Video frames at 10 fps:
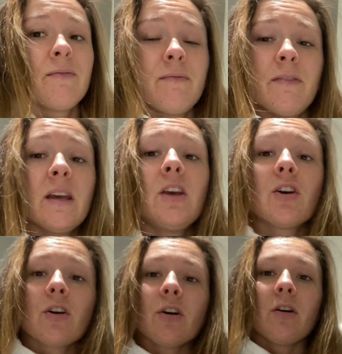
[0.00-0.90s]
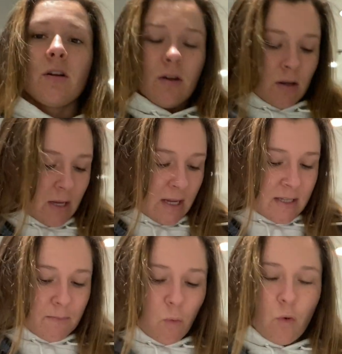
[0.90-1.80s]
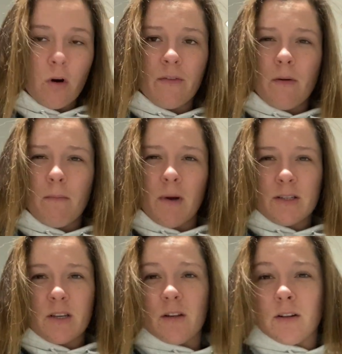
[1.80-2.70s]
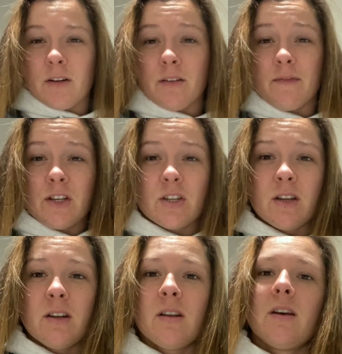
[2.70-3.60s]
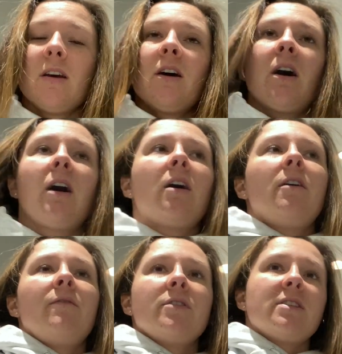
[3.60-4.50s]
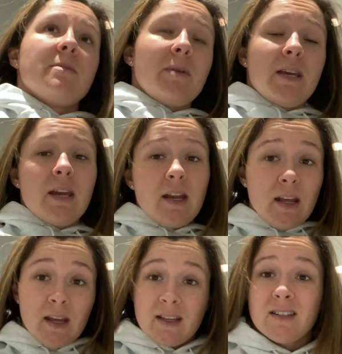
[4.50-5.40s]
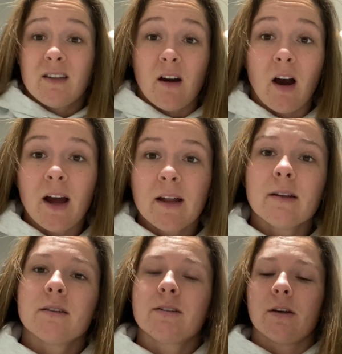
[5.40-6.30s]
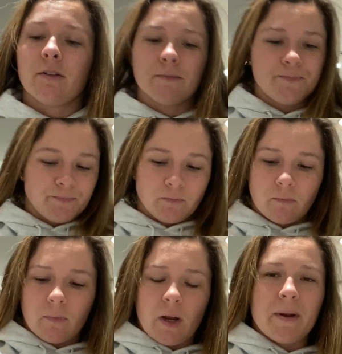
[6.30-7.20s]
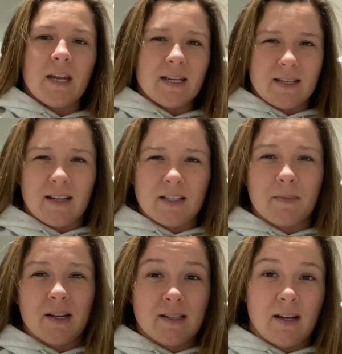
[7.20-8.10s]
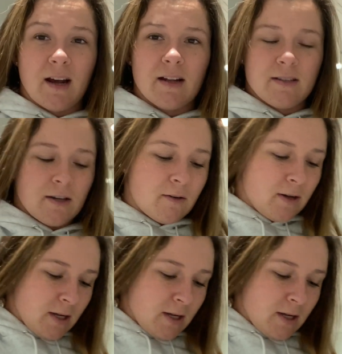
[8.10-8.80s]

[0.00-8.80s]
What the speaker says: figure is more of a muscular division versus bikini is not. So, I mean, yes it is, but it's not. So